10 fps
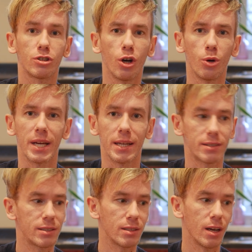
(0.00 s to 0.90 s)
So
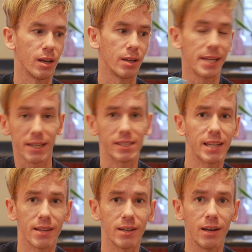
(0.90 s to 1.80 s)
it's linked
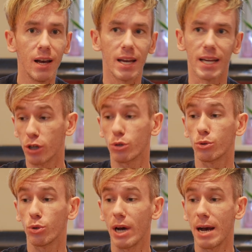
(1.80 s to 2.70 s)
together, the
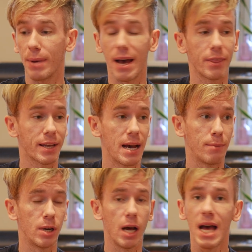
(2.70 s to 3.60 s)
virtual tour app and the
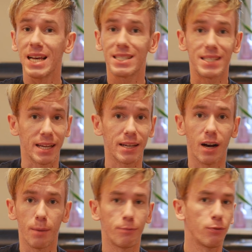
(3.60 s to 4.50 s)
camera sync
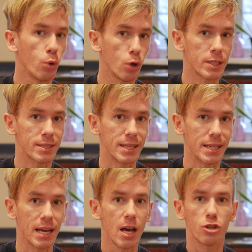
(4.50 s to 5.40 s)
up
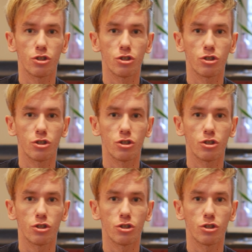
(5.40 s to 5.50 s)
flawlessly.